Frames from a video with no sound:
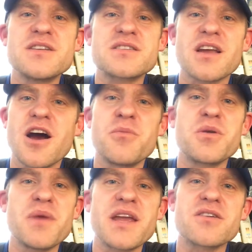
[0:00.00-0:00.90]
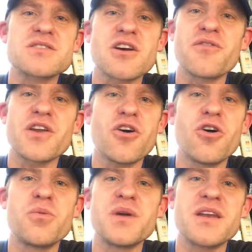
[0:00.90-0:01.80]
to come and make yourself at
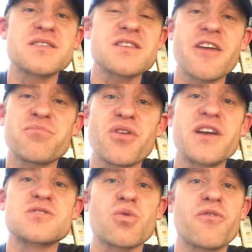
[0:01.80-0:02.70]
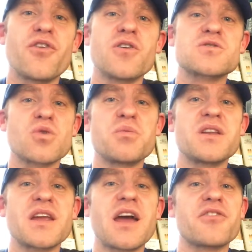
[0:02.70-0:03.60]
home in a safe place where folks will be
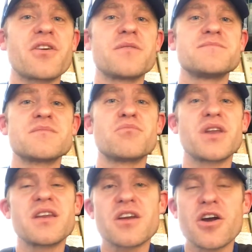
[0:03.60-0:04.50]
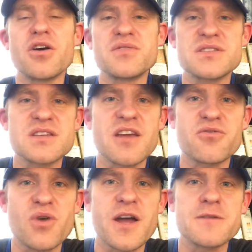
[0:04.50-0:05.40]
together, but in a
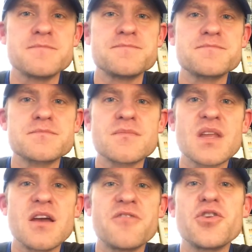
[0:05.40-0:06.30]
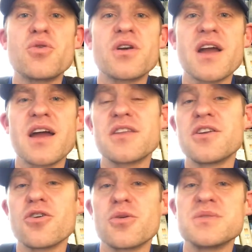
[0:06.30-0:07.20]
COVID-safe way. If you are not in the Oklahoma